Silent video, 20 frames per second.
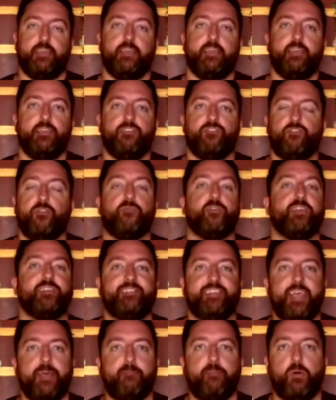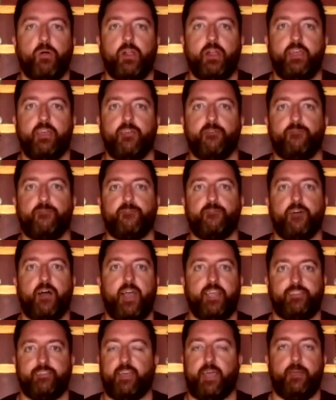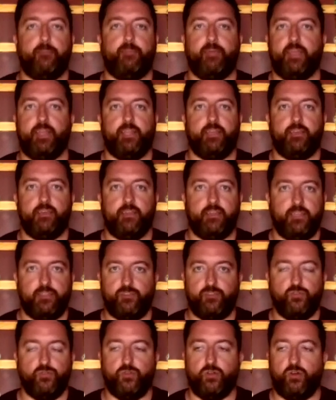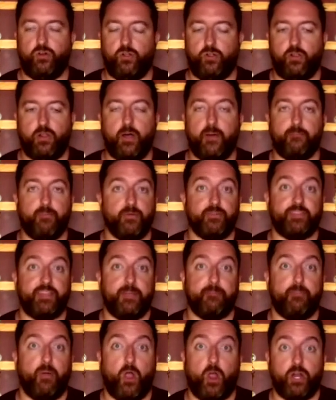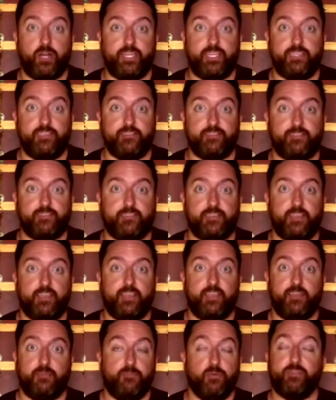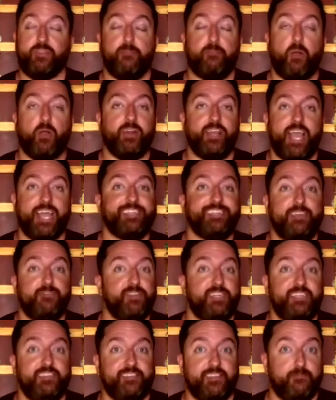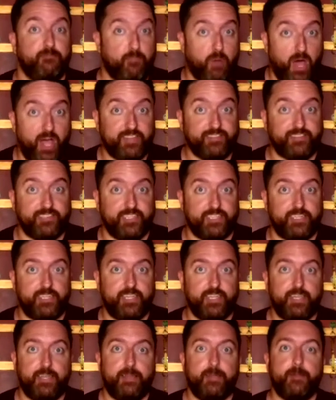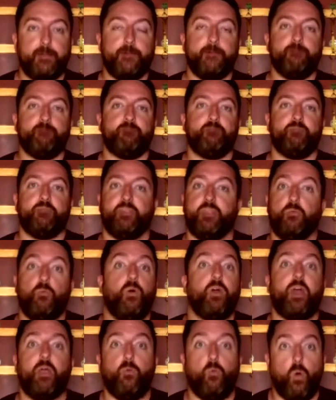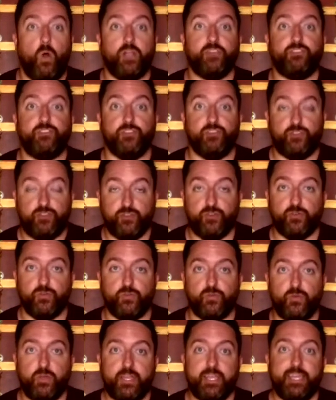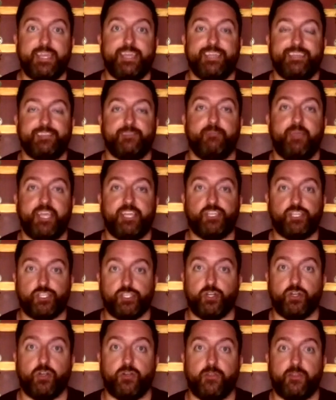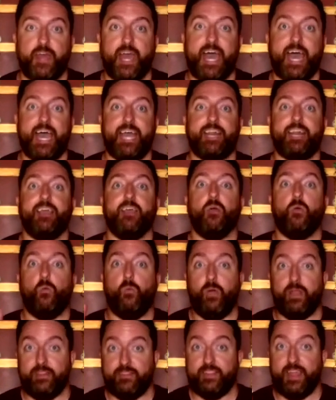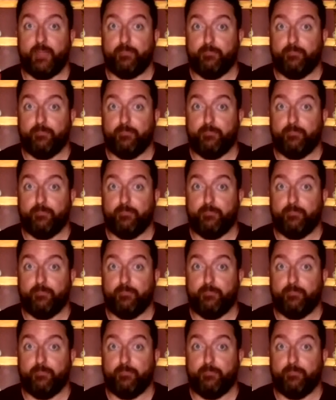So for example, if I type in Google birthday party activities in Boston, then what I want to do is make sure that when that